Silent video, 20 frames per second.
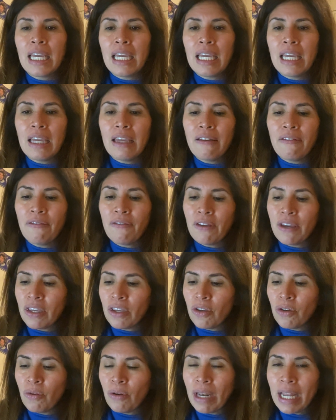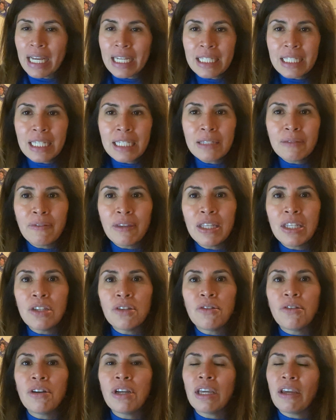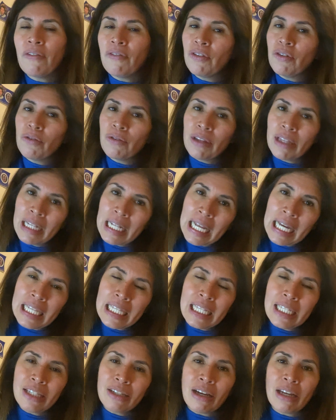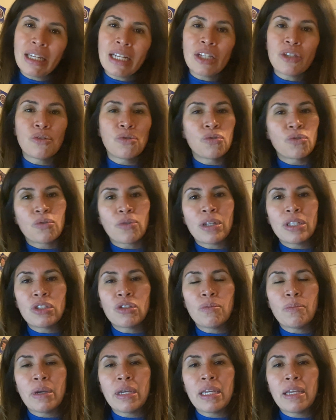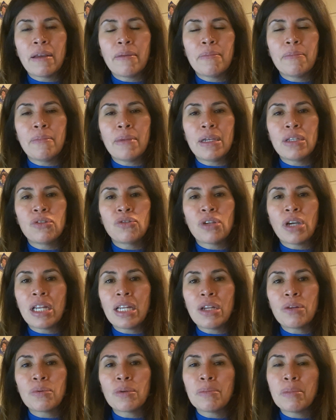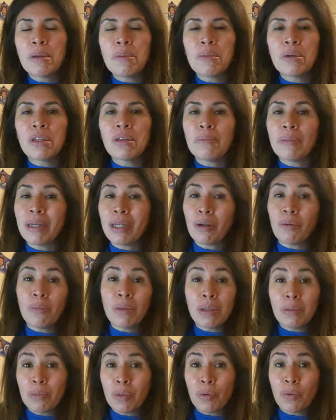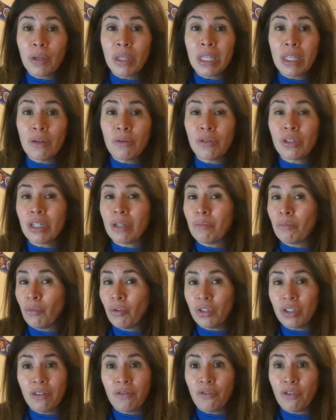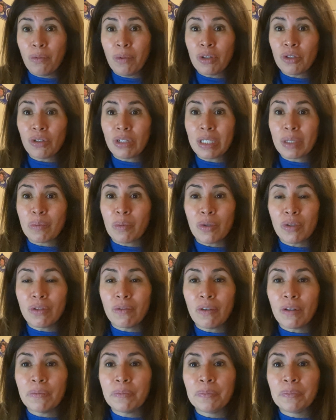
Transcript: If you like this video, if you like this channel, subscribe to my channel. Remember that my commitment with you, share most information as possible.